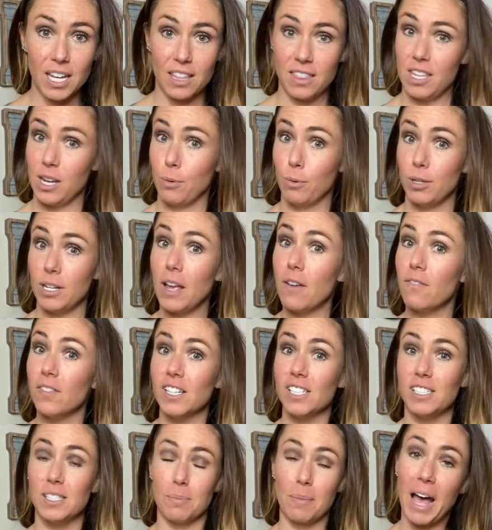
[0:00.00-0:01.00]
There were definitely
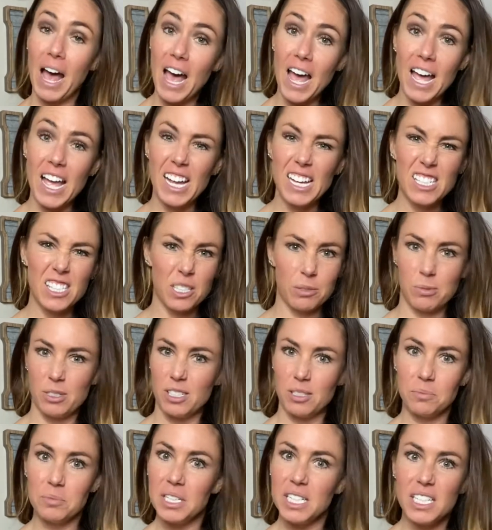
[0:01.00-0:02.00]
some highs, there were
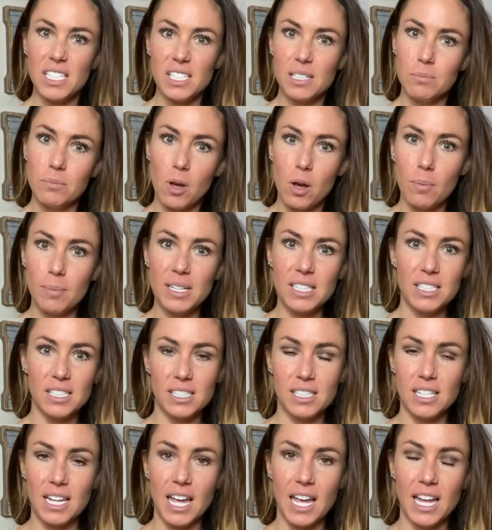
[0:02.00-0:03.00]
some easy moments and
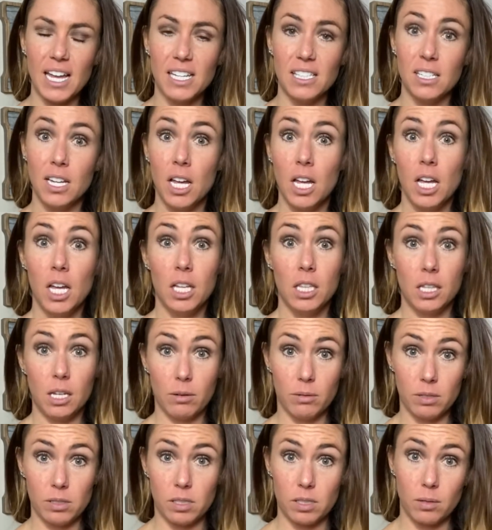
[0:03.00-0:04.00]
days, there
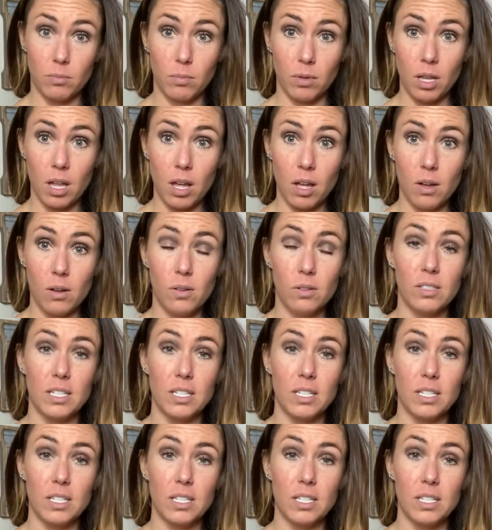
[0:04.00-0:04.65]
were some lows.